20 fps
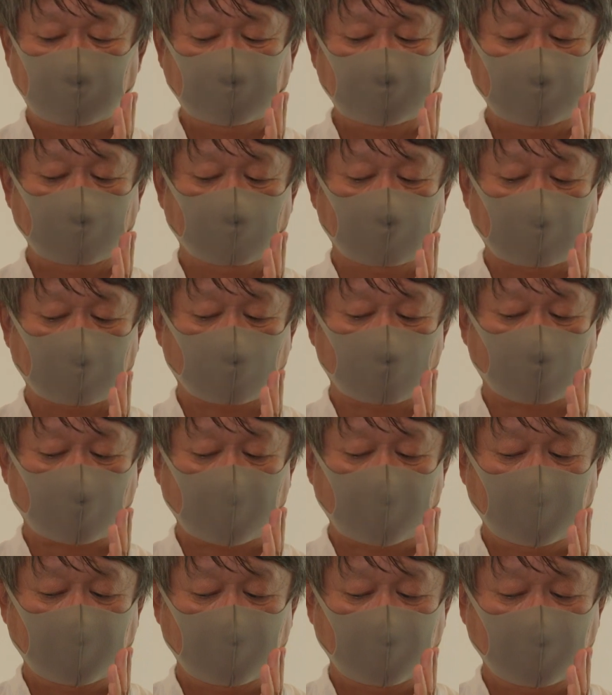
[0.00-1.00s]
I
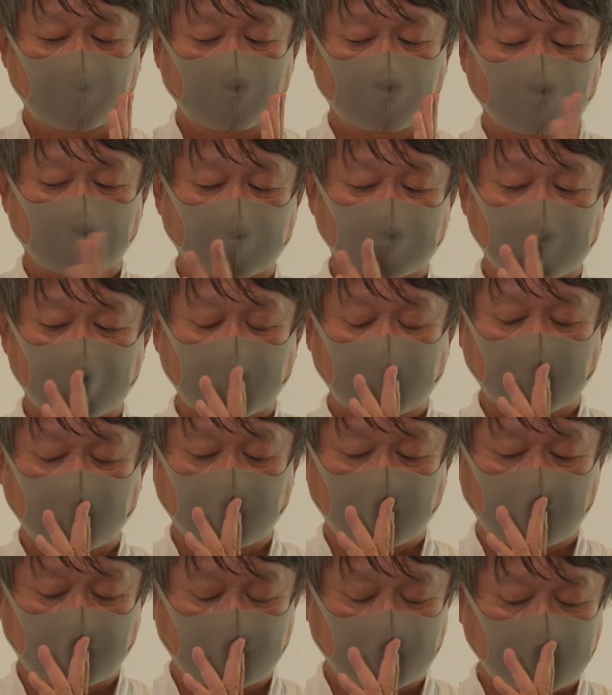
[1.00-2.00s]
remember that when I designed
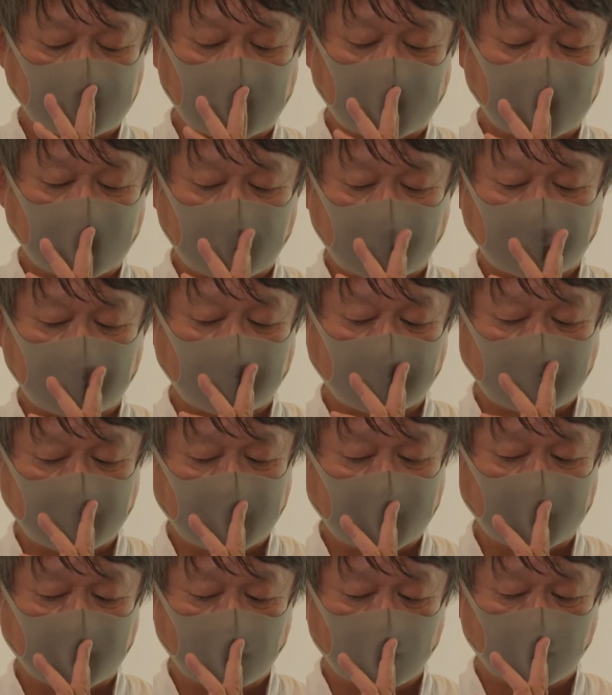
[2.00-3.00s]
an analog clock,
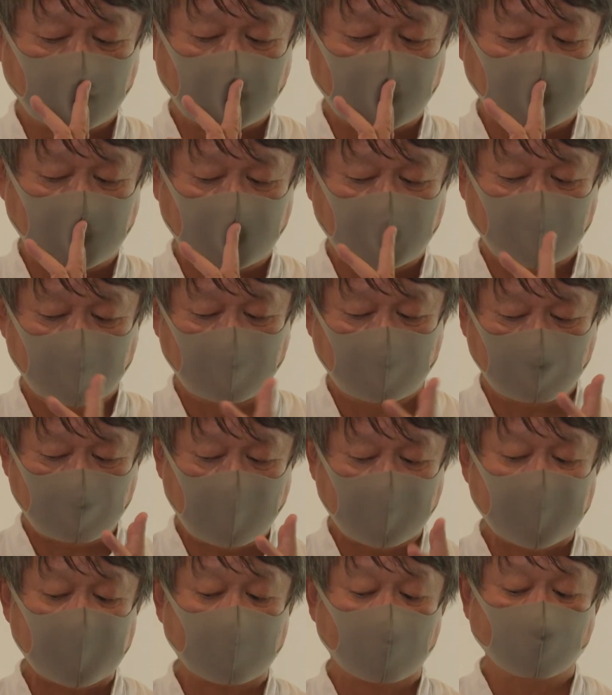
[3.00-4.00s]
I
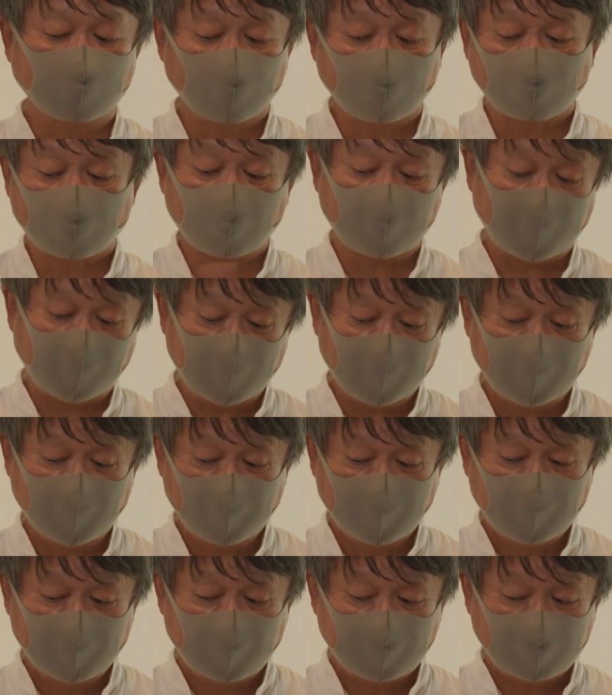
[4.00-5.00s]
spoke to an engineer
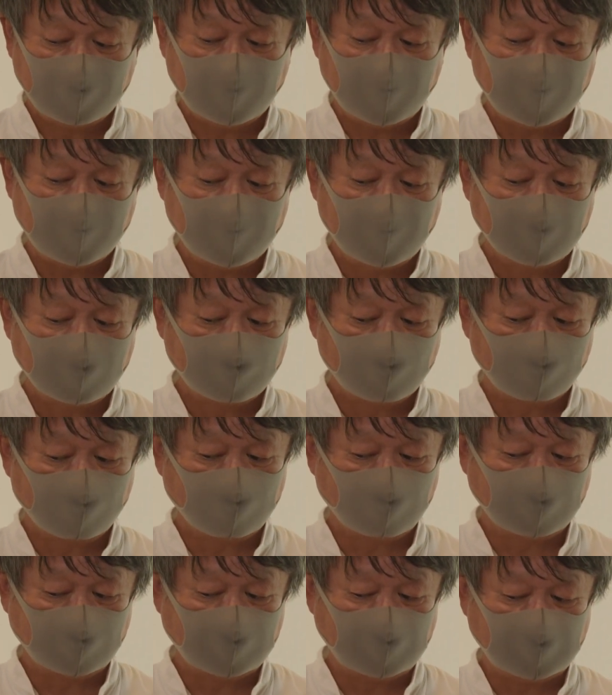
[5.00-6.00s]
about it.
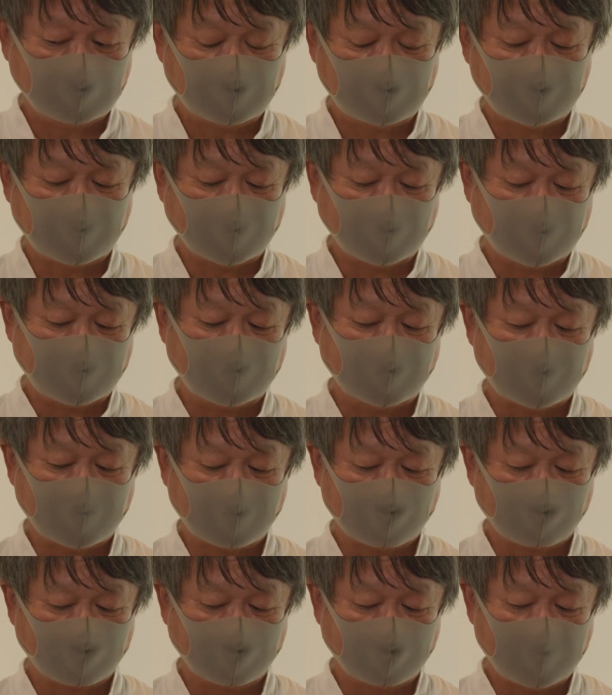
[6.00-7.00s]
They
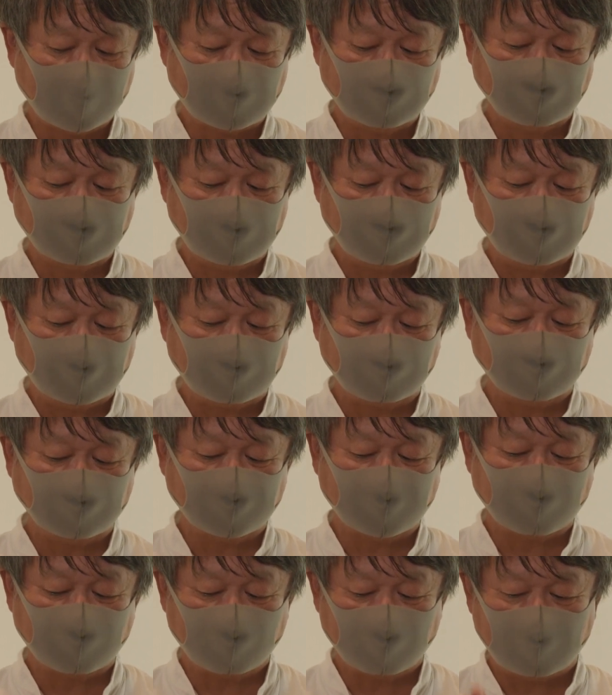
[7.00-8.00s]
explained that every
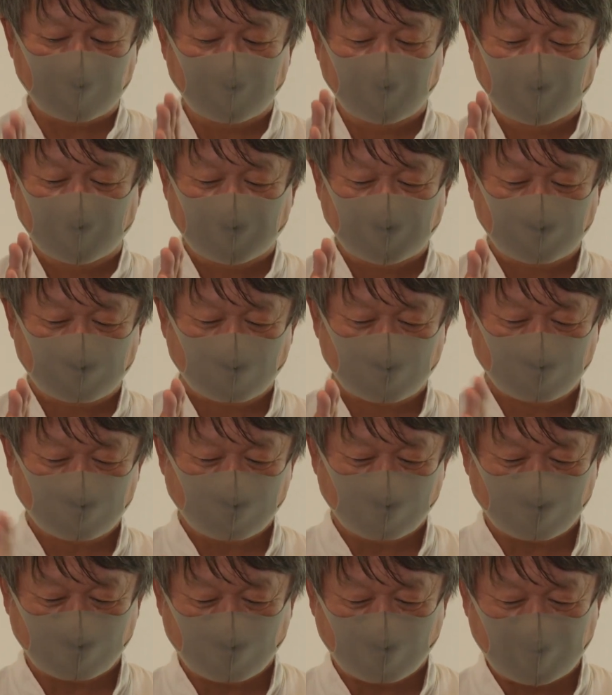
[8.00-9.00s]
time the second
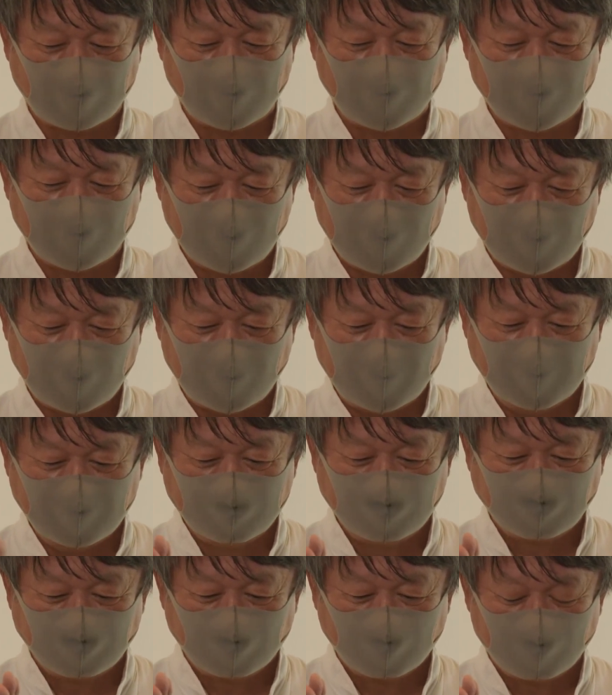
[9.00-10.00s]
hand moves forward,
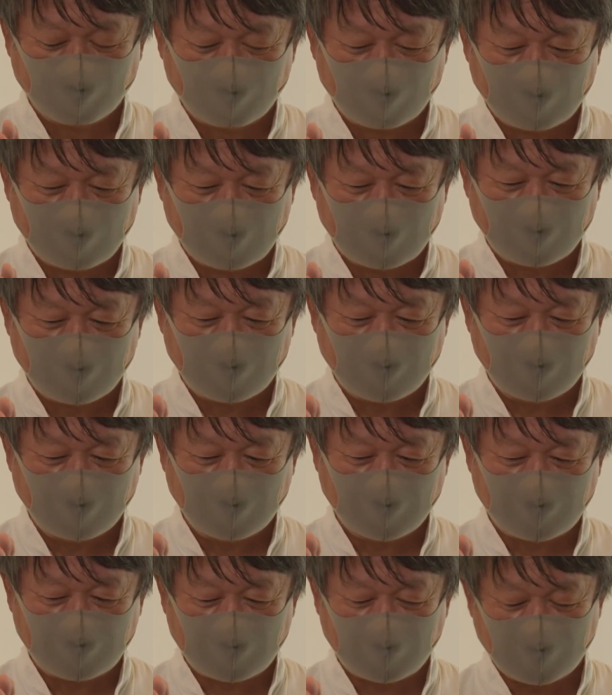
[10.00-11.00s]
it
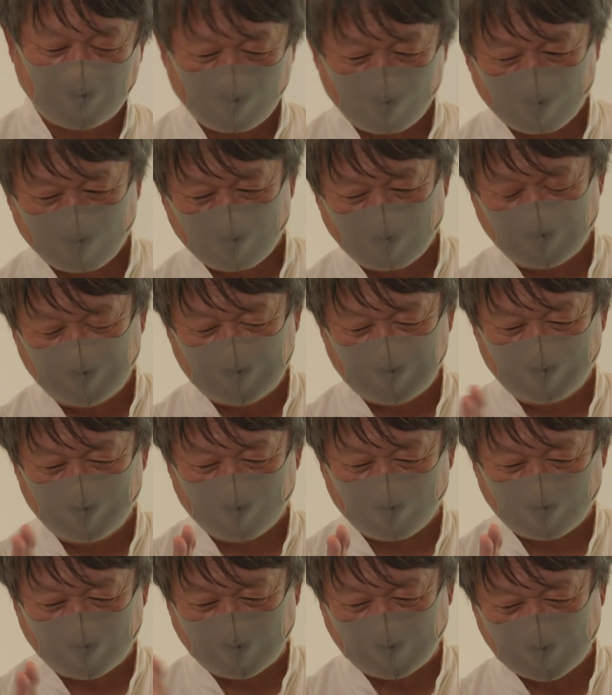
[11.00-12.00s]
actually springs back
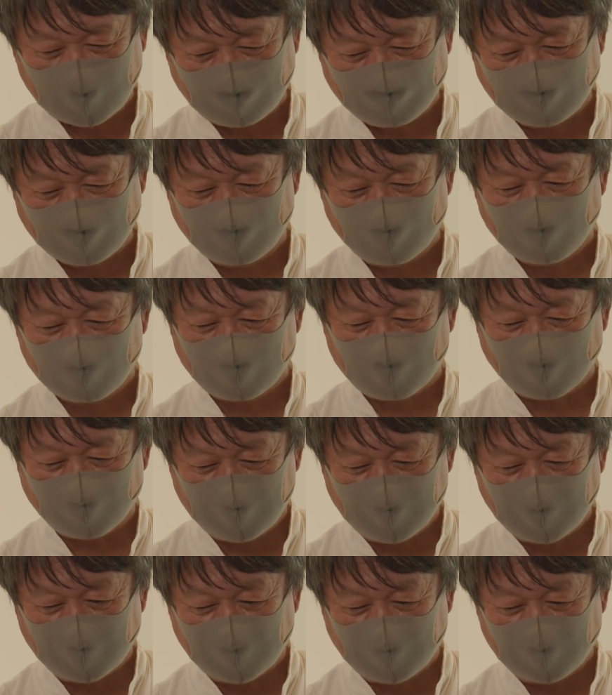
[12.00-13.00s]
just a tiny bit.